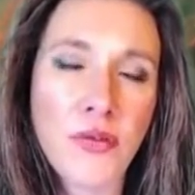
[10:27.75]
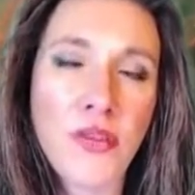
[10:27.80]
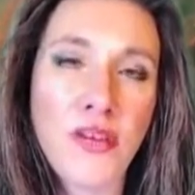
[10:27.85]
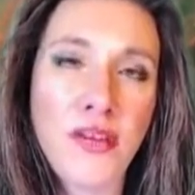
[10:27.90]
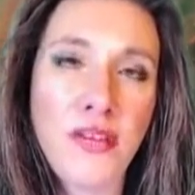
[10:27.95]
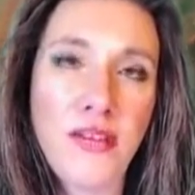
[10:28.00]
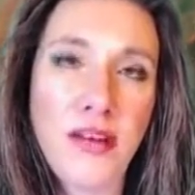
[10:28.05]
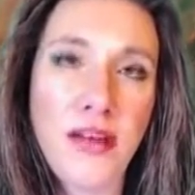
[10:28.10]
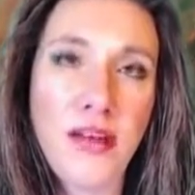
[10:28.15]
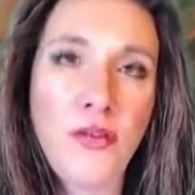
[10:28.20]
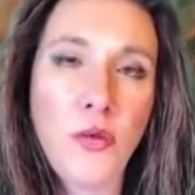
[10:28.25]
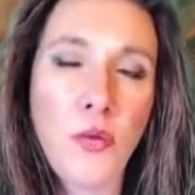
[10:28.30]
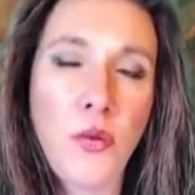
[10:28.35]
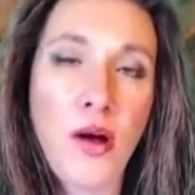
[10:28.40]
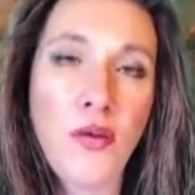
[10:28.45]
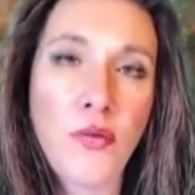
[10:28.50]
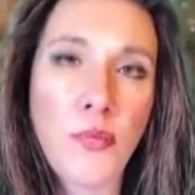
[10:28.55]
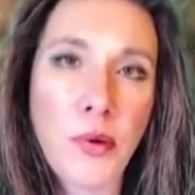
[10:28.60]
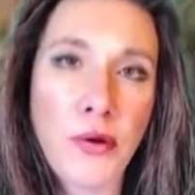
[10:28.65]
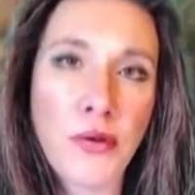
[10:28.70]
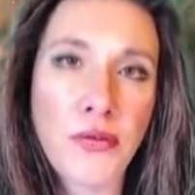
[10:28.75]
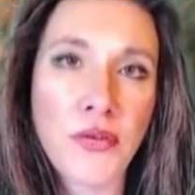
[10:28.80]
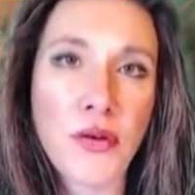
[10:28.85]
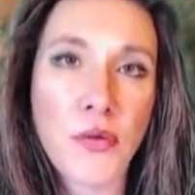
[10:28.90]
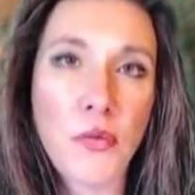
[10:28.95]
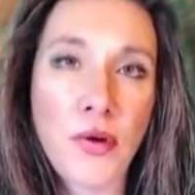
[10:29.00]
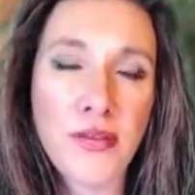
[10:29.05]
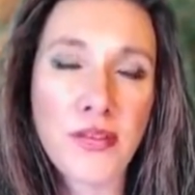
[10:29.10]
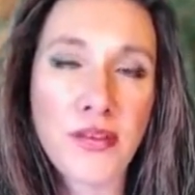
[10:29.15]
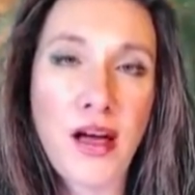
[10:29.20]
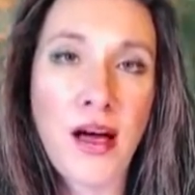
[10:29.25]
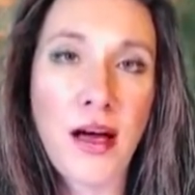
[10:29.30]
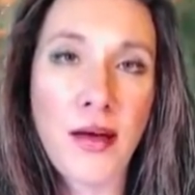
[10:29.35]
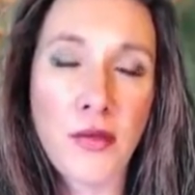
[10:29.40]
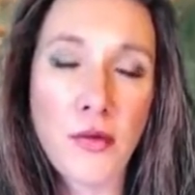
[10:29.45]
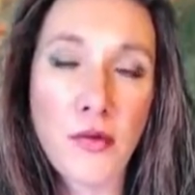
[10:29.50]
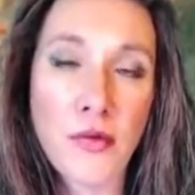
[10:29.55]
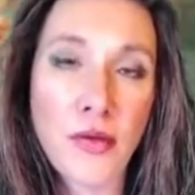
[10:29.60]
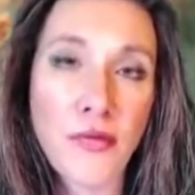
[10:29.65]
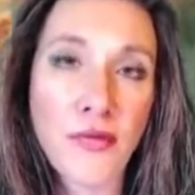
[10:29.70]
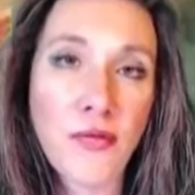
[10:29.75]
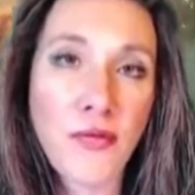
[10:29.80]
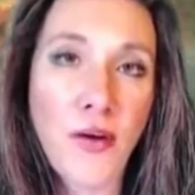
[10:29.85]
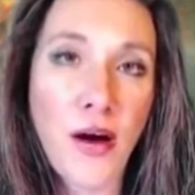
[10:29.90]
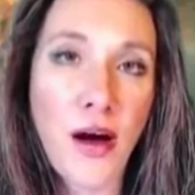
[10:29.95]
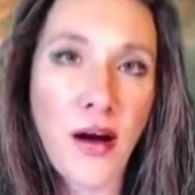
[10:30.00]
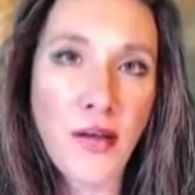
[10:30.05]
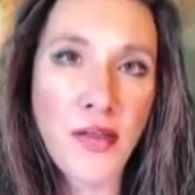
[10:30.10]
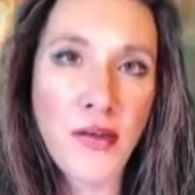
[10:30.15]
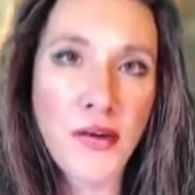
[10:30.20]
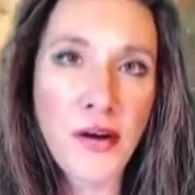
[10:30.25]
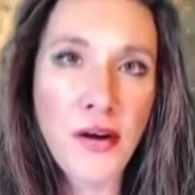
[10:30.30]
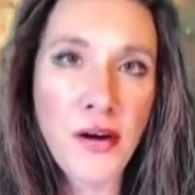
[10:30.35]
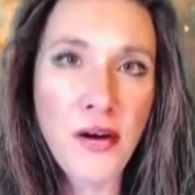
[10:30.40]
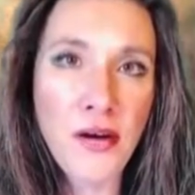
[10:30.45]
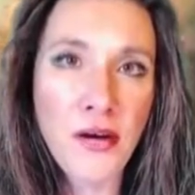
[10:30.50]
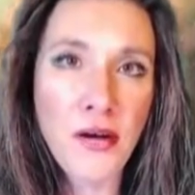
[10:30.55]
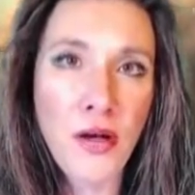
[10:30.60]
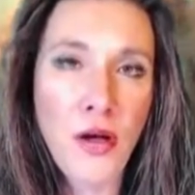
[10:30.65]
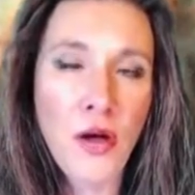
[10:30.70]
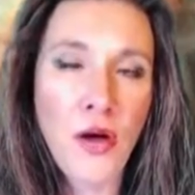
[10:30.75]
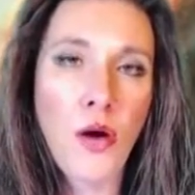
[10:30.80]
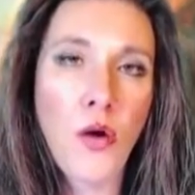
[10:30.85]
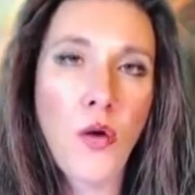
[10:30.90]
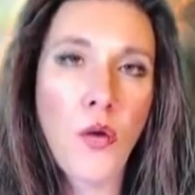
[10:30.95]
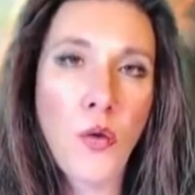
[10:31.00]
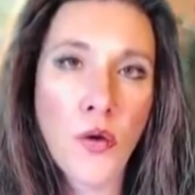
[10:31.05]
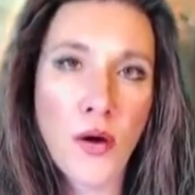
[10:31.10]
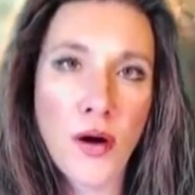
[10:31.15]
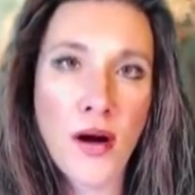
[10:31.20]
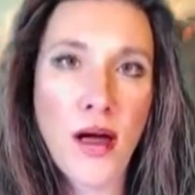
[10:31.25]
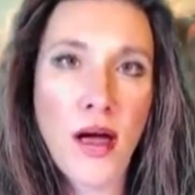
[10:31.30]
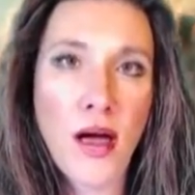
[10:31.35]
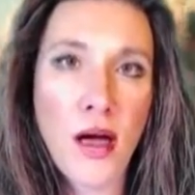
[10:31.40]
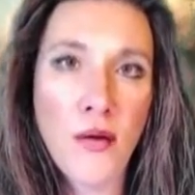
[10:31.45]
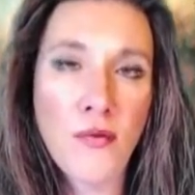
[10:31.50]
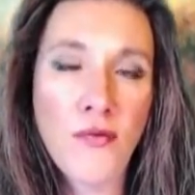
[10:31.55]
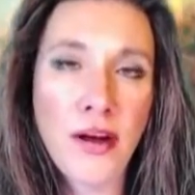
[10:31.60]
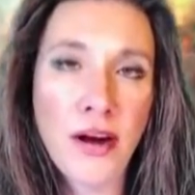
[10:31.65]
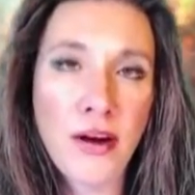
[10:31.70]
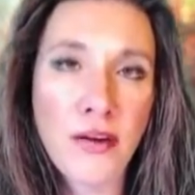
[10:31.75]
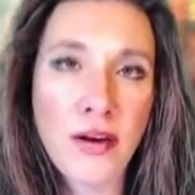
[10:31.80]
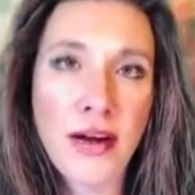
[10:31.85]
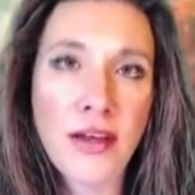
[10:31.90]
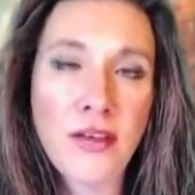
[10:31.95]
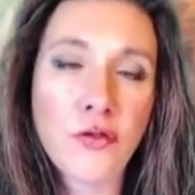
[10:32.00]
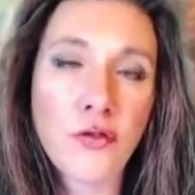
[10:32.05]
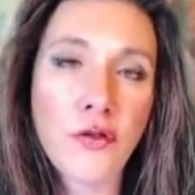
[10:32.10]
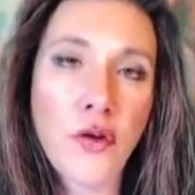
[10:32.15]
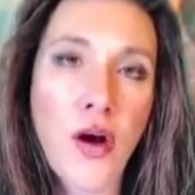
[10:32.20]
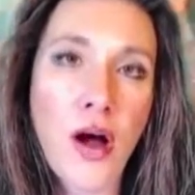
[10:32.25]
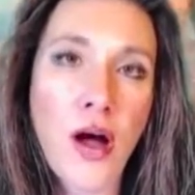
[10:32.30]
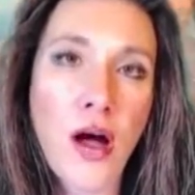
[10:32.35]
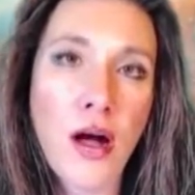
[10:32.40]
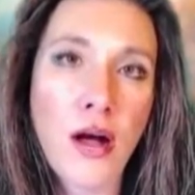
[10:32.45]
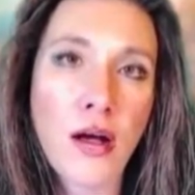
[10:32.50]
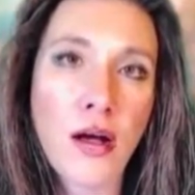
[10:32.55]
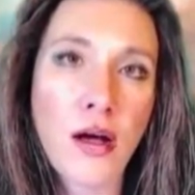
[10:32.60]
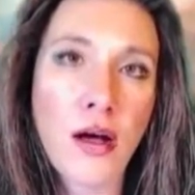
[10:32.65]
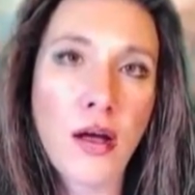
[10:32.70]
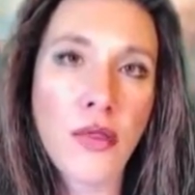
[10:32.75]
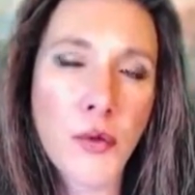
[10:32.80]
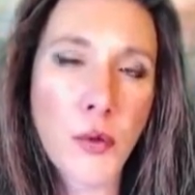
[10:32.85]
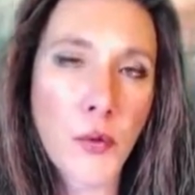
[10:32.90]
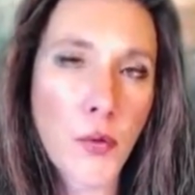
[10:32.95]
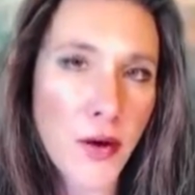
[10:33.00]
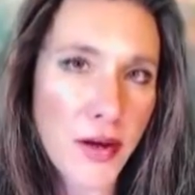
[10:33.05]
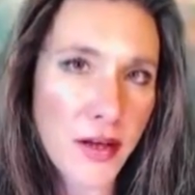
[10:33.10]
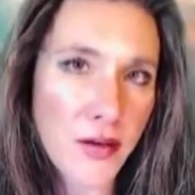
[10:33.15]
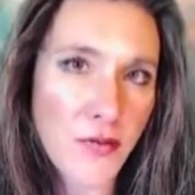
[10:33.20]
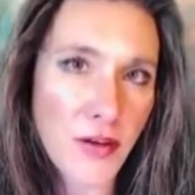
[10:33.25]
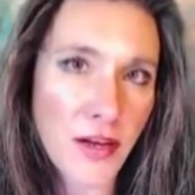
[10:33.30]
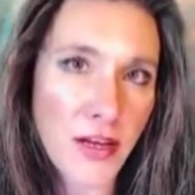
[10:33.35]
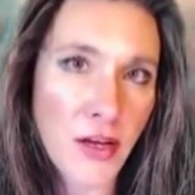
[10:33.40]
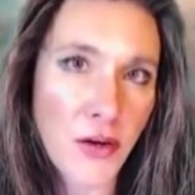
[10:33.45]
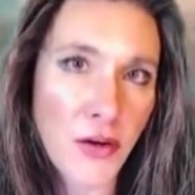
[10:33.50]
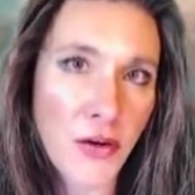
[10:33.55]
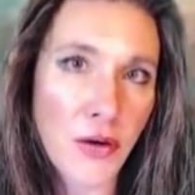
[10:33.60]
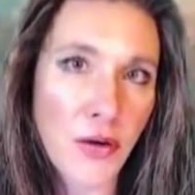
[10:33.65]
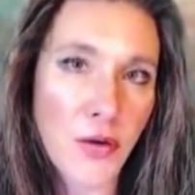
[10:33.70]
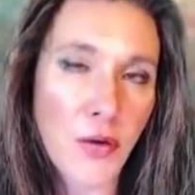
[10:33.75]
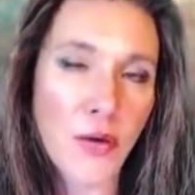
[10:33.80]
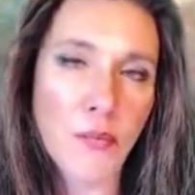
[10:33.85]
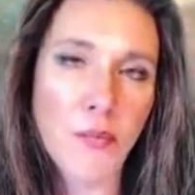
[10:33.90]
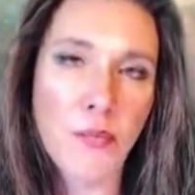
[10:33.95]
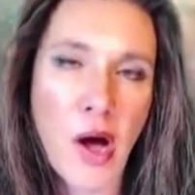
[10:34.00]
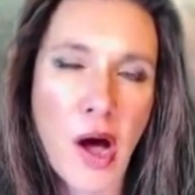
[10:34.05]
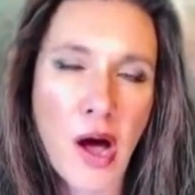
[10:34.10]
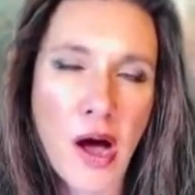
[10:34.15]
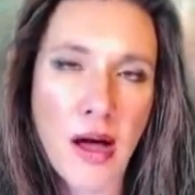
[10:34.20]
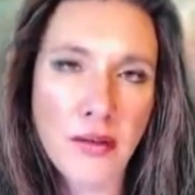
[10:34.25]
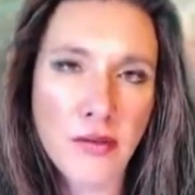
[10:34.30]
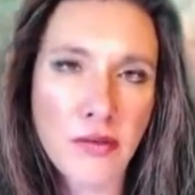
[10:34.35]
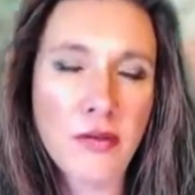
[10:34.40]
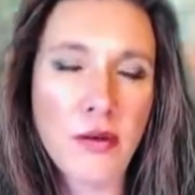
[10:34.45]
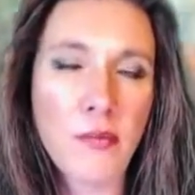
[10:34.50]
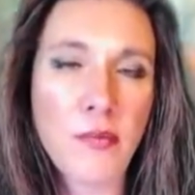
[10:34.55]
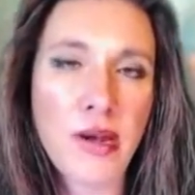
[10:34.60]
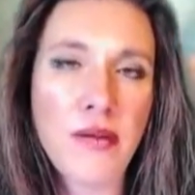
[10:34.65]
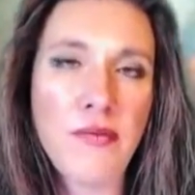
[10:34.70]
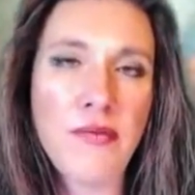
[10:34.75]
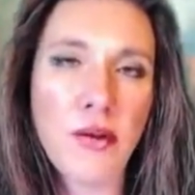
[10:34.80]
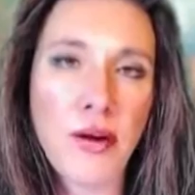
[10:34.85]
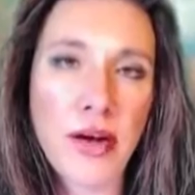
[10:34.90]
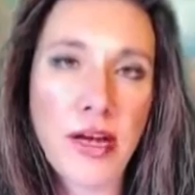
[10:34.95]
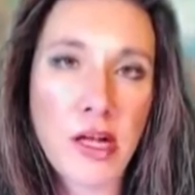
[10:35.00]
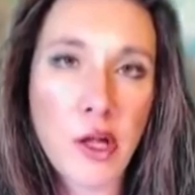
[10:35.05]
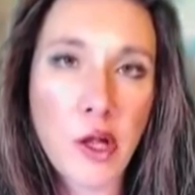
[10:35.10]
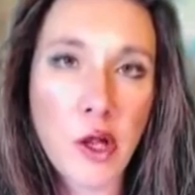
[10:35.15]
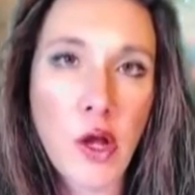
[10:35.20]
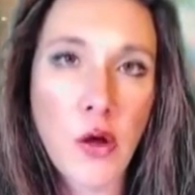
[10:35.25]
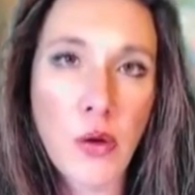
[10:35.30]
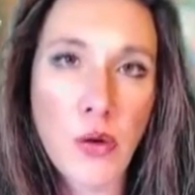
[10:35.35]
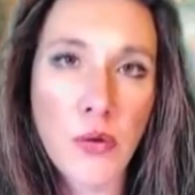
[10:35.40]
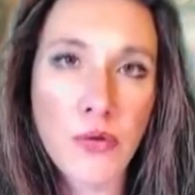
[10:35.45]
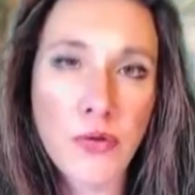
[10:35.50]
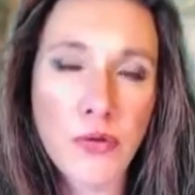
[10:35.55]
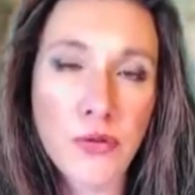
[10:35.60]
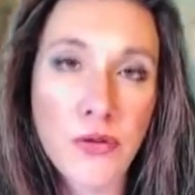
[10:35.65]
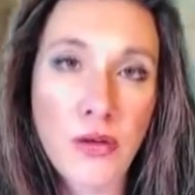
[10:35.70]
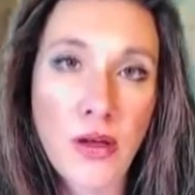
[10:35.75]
the D12 person was either the father or a very strong authority figure or boss, somebody very close